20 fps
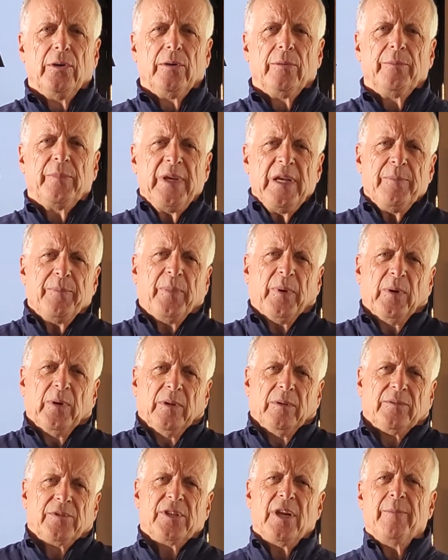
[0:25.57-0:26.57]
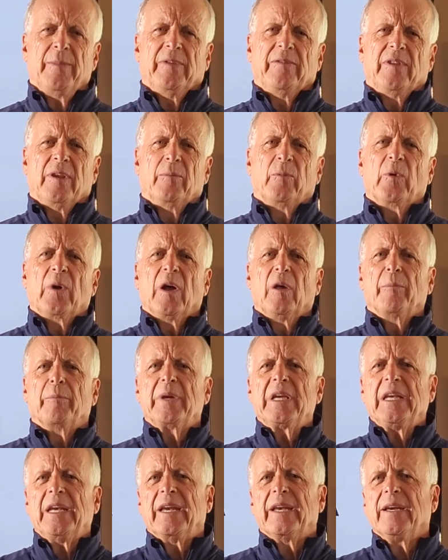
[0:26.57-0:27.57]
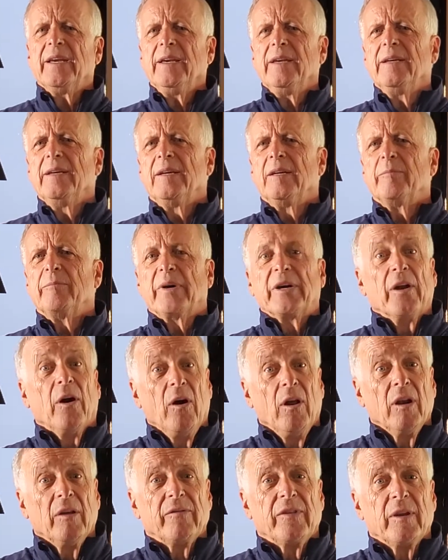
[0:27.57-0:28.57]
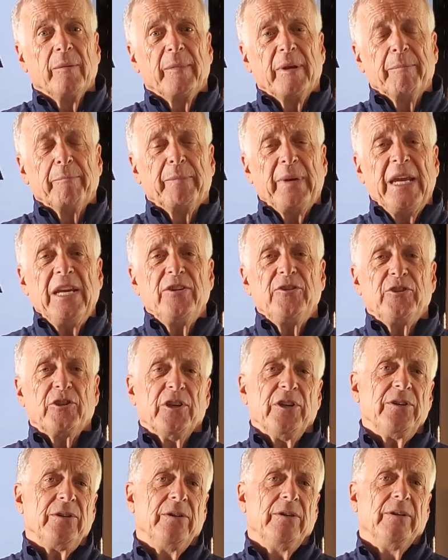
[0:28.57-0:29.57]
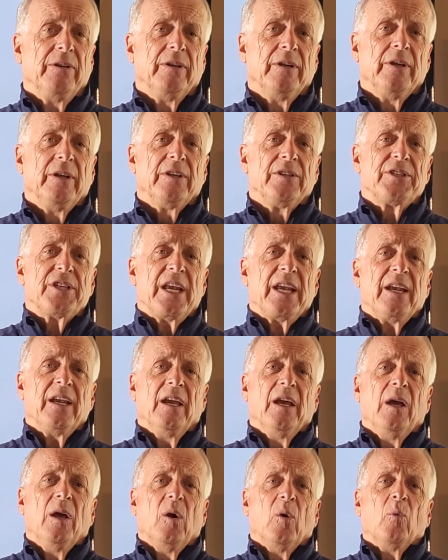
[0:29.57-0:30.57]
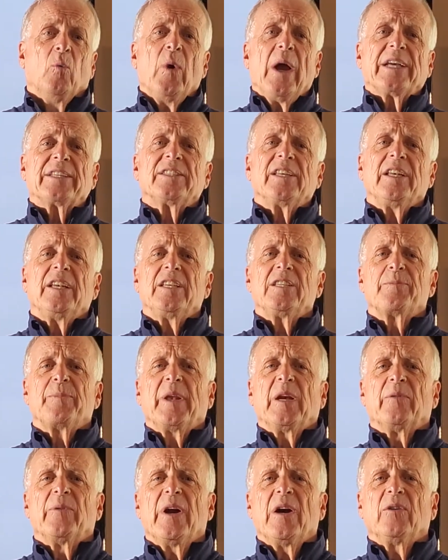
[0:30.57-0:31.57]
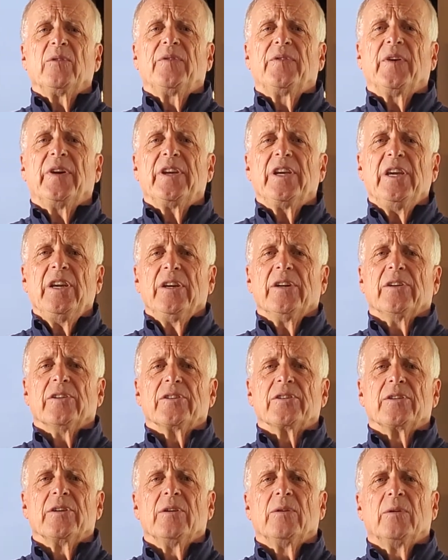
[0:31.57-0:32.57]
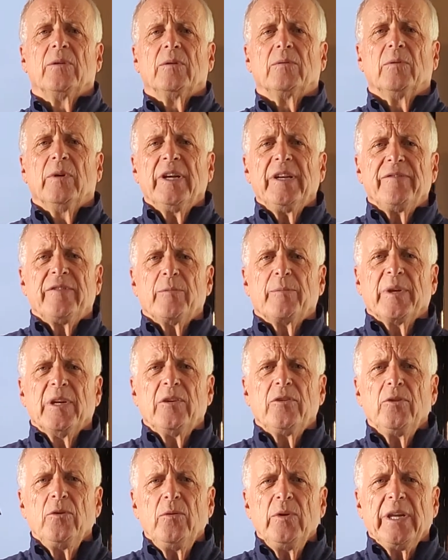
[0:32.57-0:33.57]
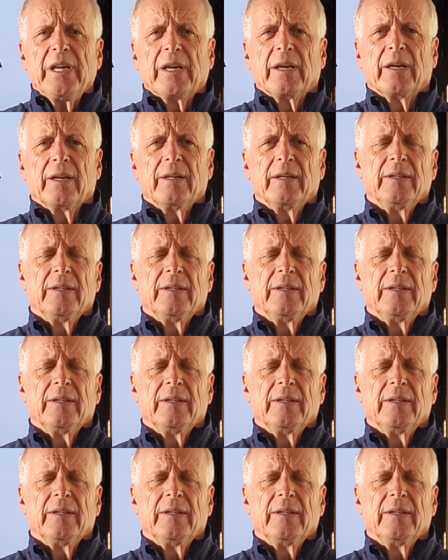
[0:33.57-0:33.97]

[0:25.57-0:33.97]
People, some of them well-meaning, but all of them impatient, say, Wexit has been around for years. What have you been doing?